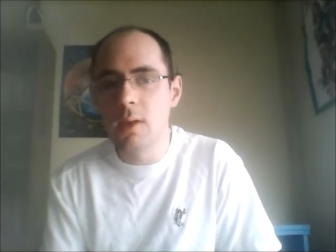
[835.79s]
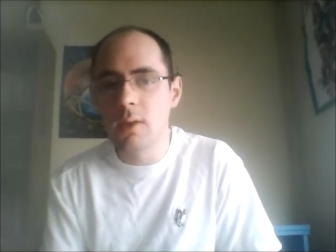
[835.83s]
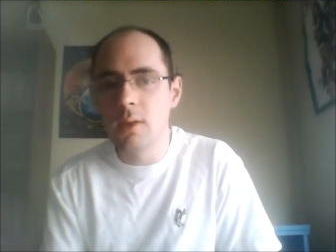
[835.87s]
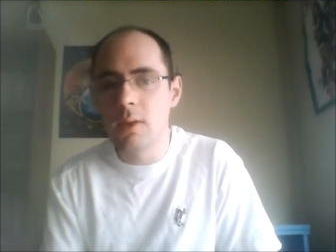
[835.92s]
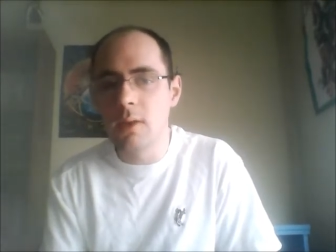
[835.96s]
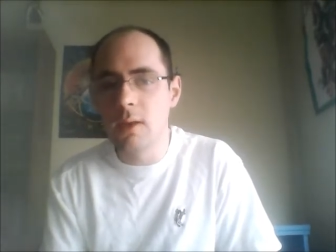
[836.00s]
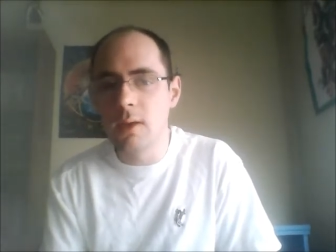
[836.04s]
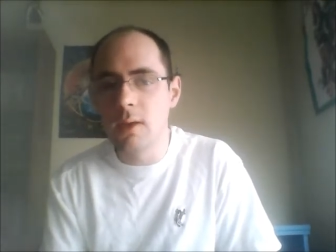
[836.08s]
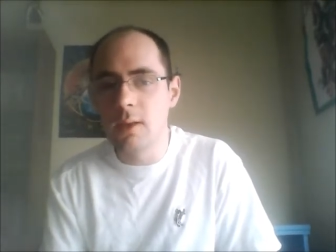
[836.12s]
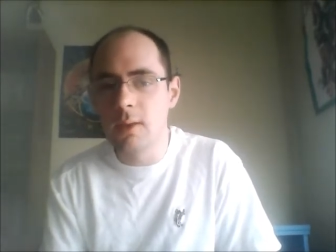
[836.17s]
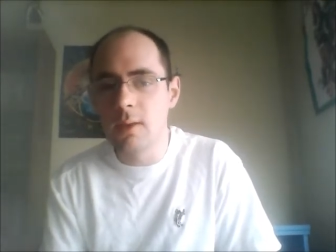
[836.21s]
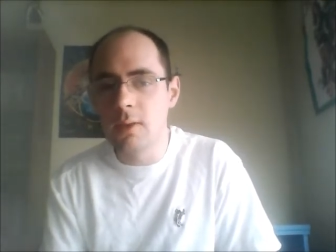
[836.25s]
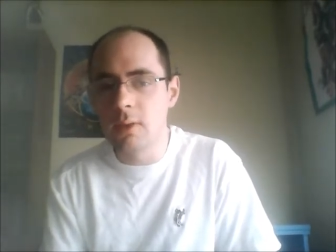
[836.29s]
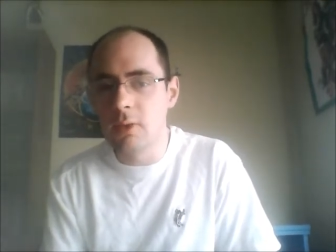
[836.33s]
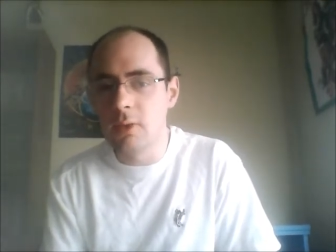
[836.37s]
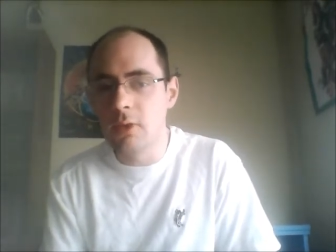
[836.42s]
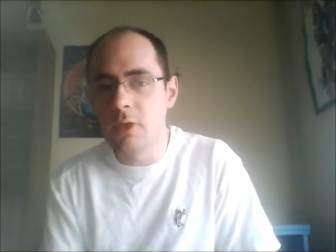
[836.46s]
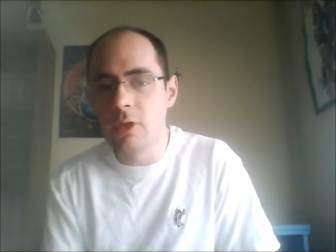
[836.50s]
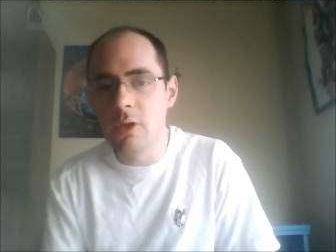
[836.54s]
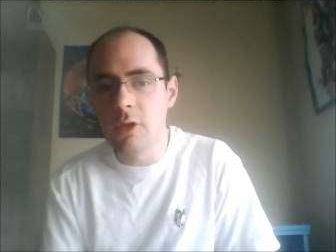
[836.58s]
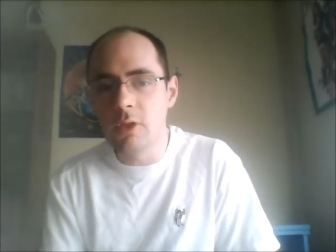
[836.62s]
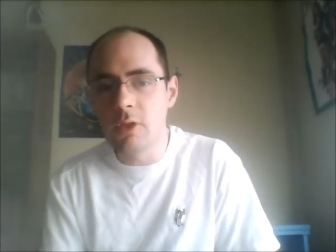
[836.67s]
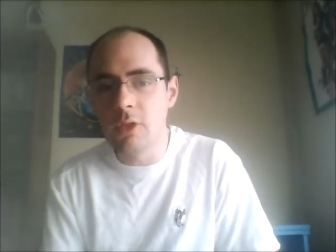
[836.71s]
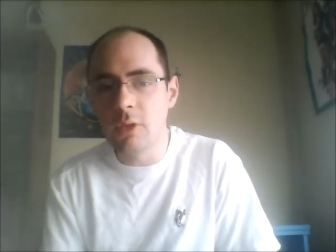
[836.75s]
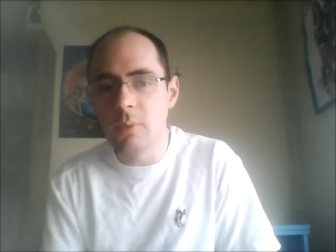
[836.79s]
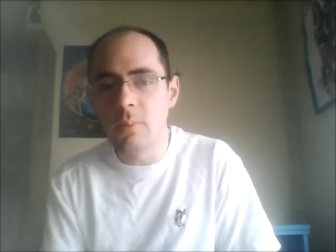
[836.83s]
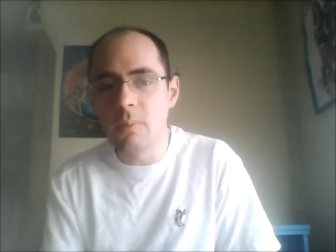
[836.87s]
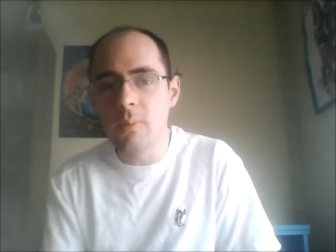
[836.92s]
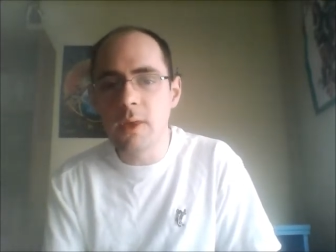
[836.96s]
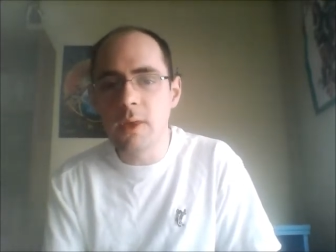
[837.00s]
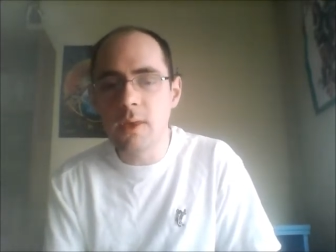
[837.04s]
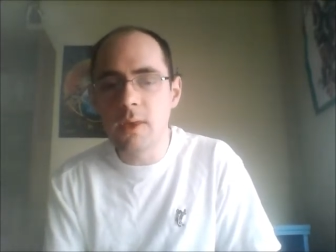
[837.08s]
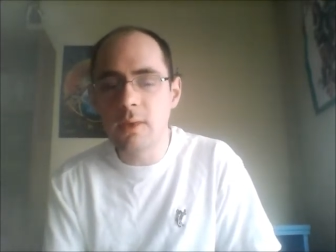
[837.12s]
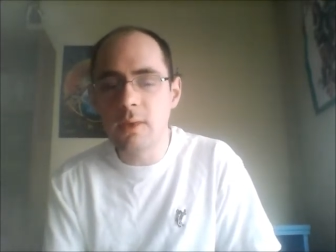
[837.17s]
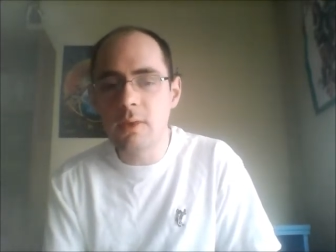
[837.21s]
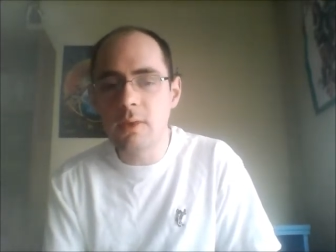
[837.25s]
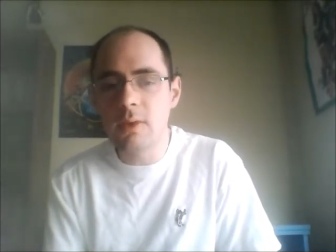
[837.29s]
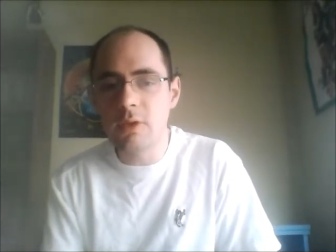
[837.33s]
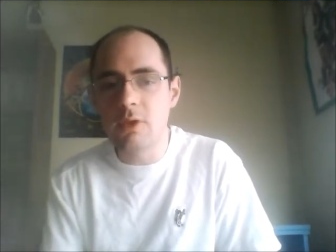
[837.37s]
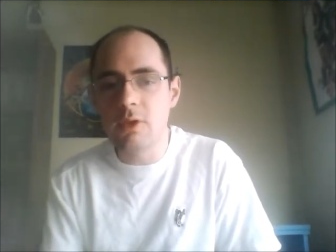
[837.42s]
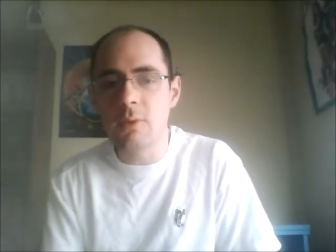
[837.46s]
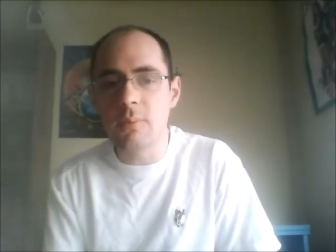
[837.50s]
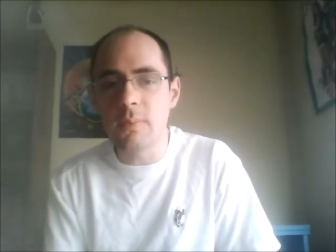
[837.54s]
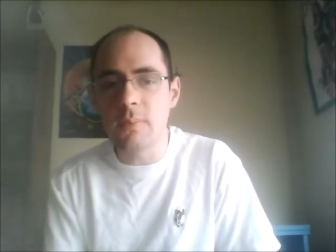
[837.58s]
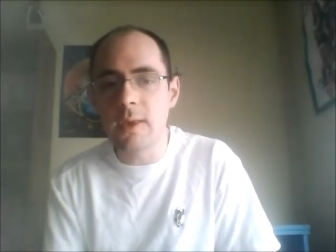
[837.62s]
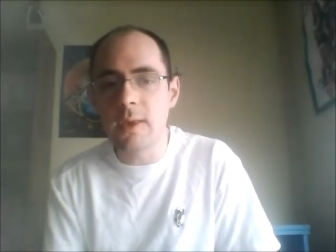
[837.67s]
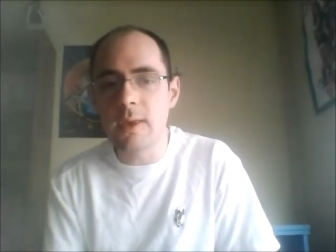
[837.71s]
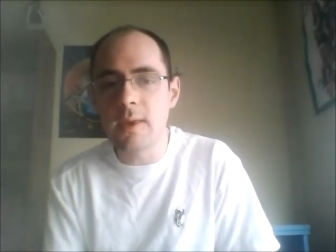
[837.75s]
The Miz,
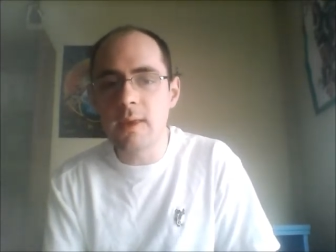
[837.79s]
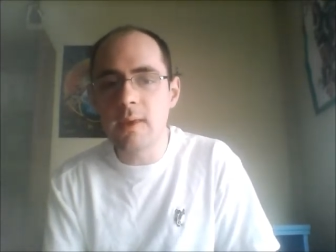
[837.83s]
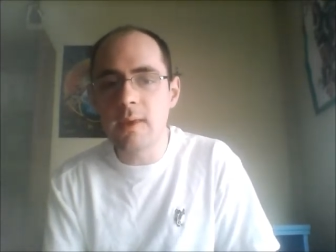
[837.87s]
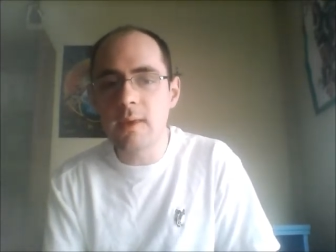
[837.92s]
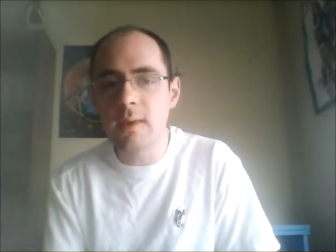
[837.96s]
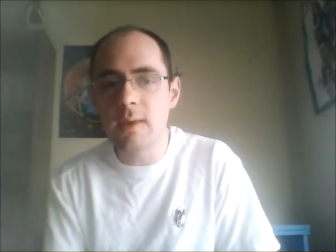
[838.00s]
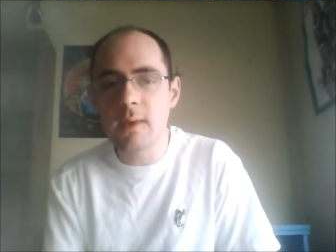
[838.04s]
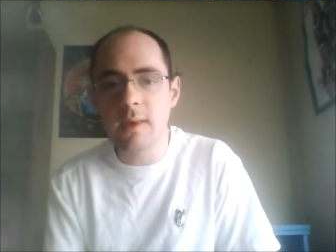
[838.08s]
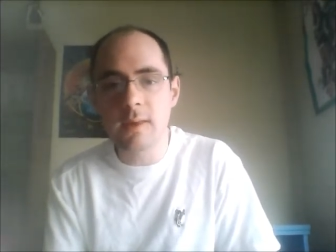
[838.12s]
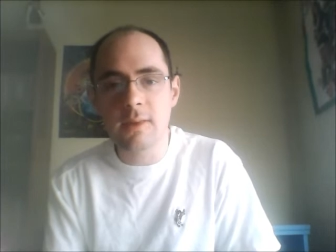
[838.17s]
to me,